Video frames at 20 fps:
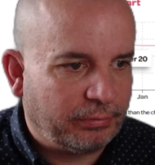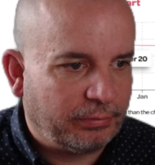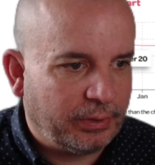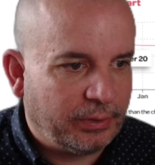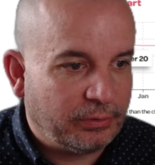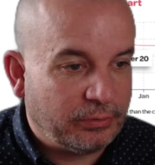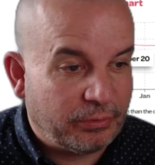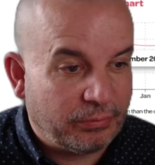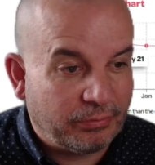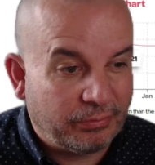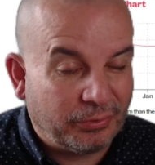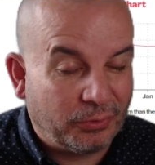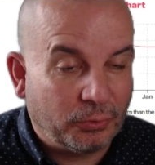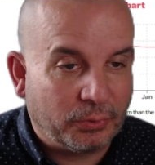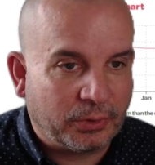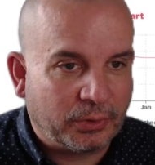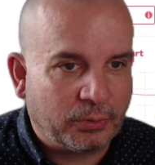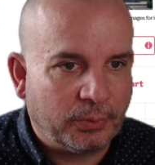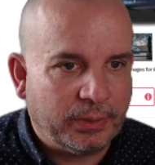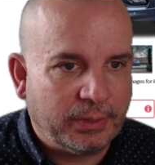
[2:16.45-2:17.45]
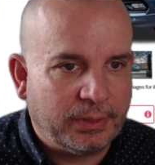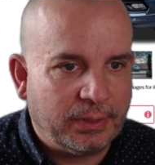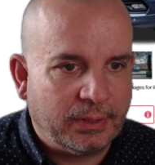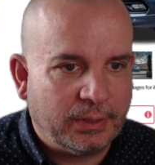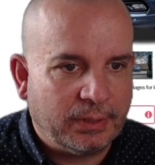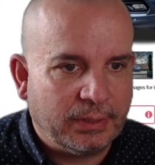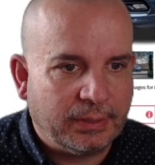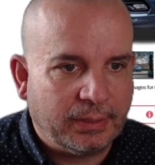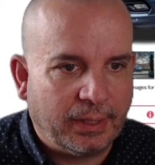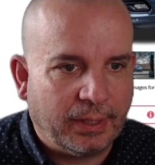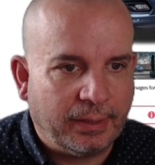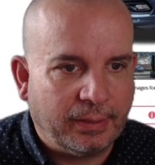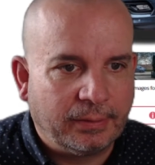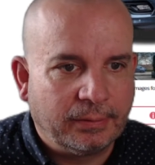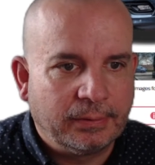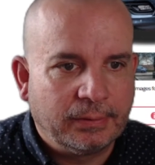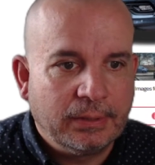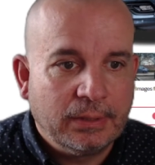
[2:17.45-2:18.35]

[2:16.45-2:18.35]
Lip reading: £340 nearly there.